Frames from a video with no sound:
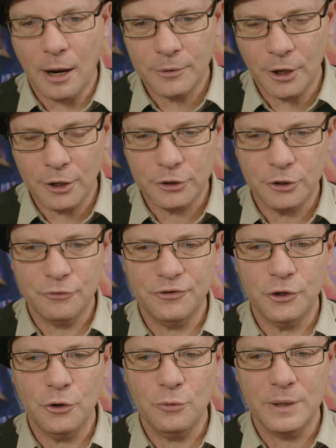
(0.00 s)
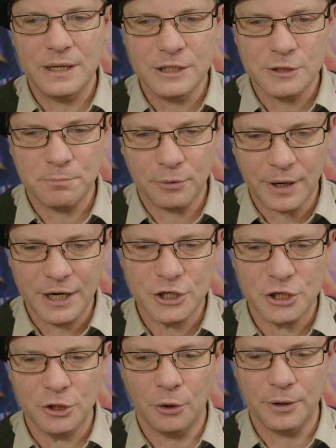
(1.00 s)
I'm going to give you
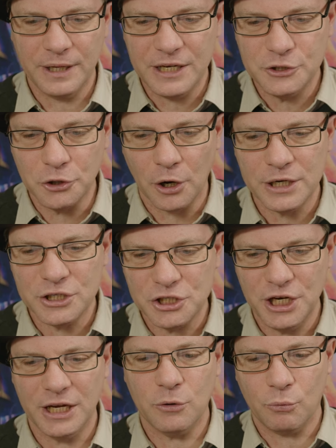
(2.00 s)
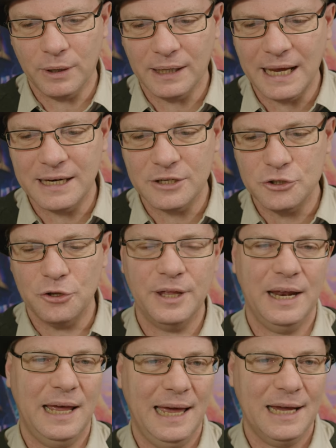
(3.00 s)
inspiration on any dice check related to
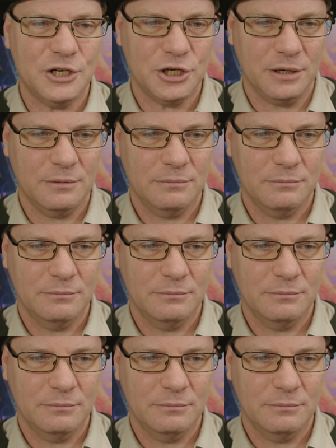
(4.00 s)
that action.